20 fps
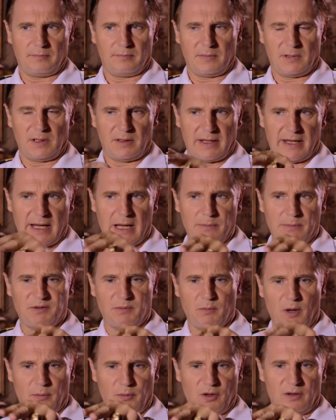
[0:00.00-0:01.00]
they helped
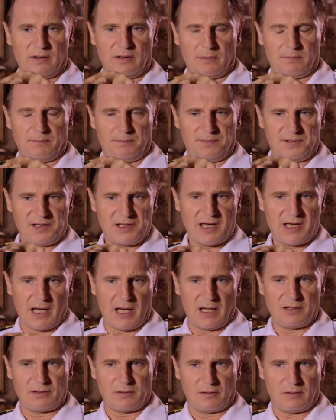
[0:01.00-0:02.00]
him up on the
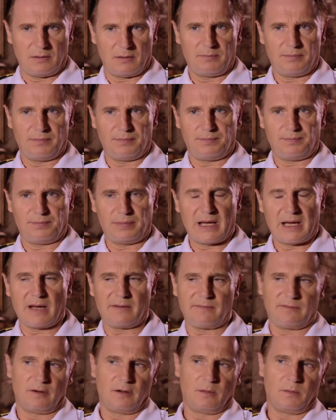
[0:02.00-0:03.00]
stage, on the
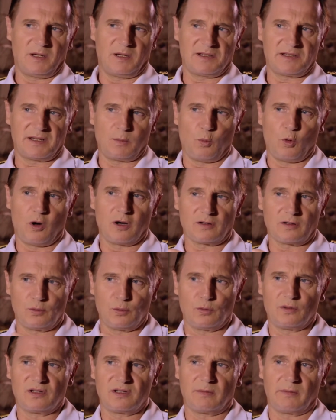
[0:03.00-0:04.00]
platform, and as he walked
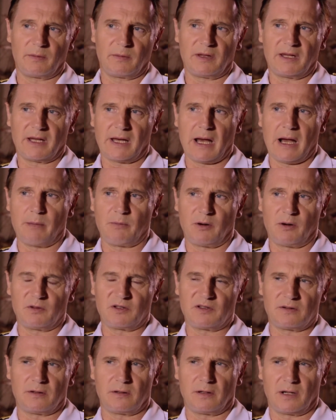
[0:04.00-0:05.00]
towards me when the camera
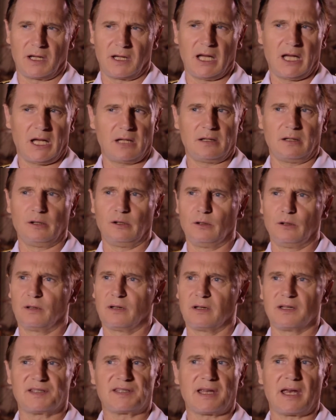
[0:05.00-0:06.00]
was turning, he had a look
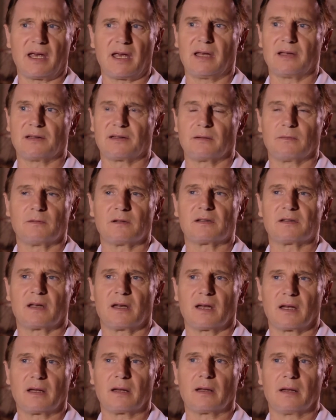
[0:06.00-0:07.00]
in his eyes that was
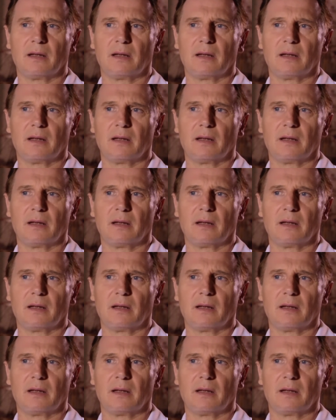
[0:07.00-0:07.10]
like,